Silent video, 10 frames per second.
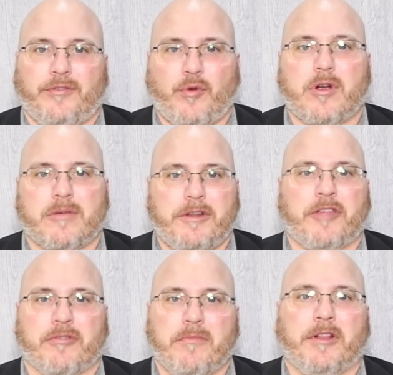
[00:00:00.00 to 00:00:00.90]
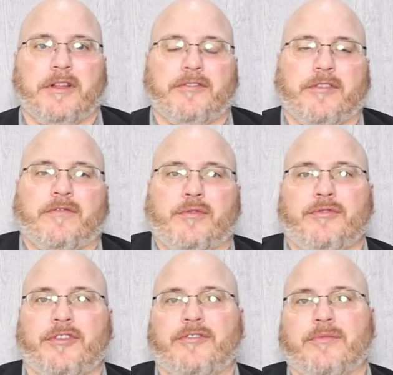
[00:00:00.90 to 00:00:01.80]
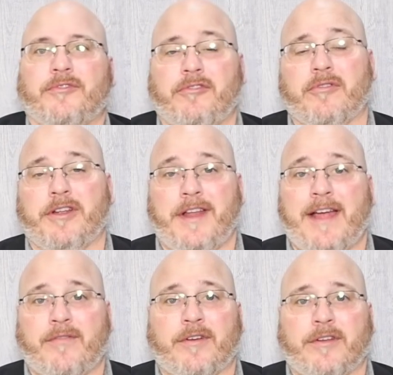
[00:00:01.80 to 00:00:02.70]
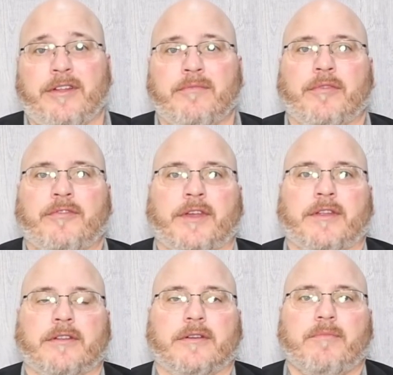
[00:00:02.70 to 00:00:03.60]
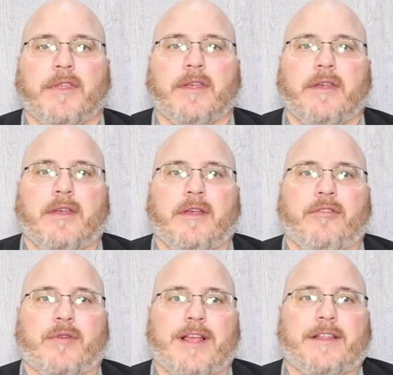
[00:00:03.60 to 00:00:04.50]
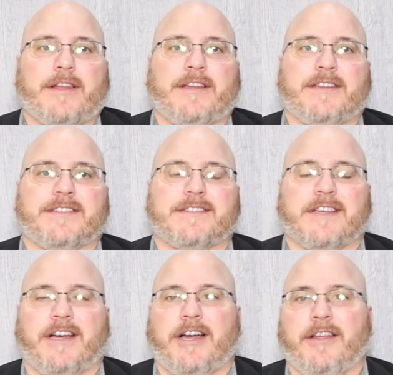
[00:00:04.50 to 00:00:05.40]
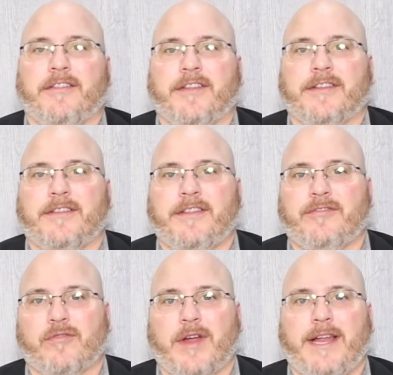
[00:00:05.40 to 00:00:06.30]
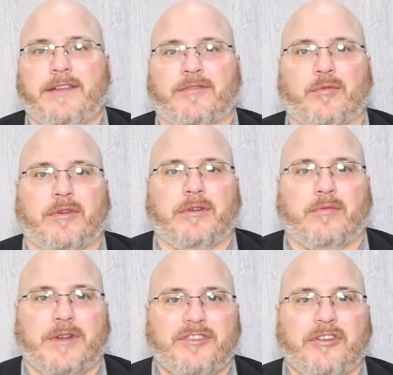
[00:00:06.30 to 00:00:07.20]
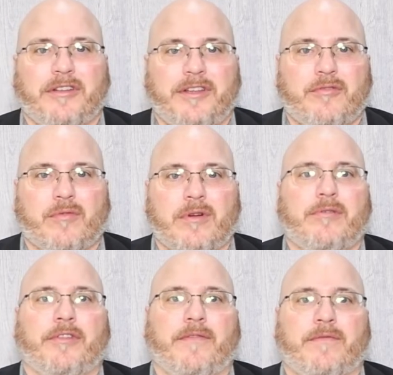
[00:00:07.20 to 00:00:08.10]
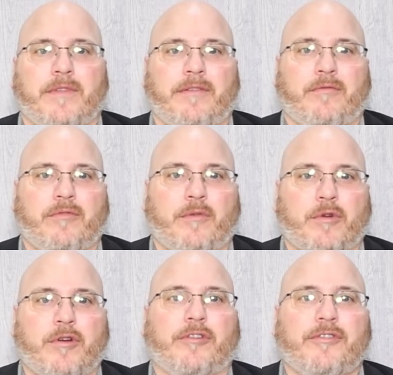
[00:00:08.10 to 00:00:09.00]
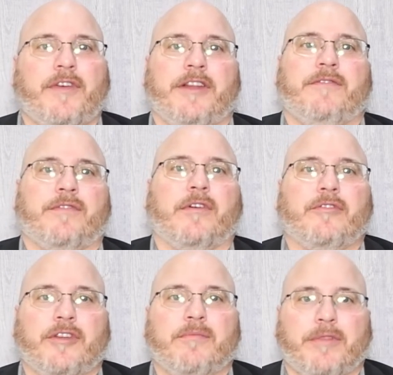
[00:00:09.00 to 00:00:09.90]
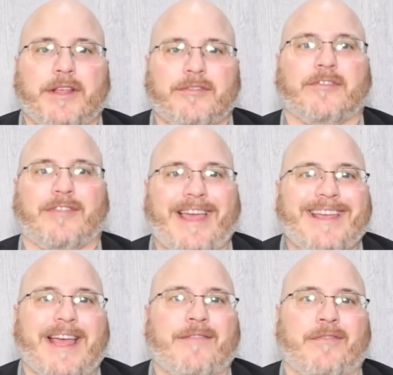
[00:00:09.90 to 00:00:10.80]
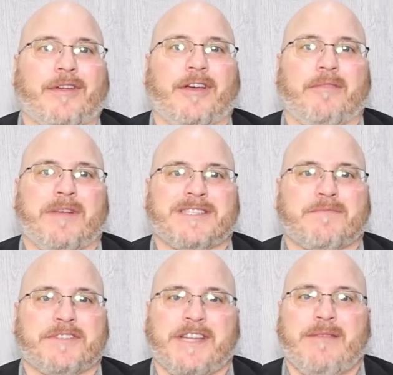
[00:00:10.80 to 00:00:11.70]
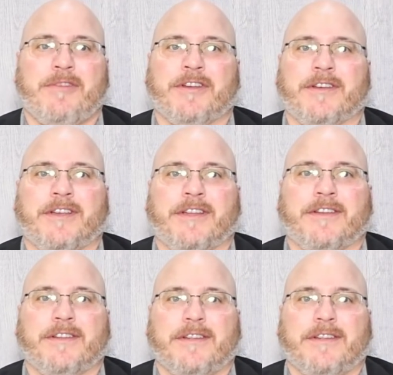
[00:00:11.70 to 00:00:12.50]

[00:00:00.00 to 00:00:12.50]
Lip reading: Sorghum and other millets in food systems here in Africa in particular. The reality is that these grains were originally grown. They were cultivated first in places like Africa, Mesopotamia, and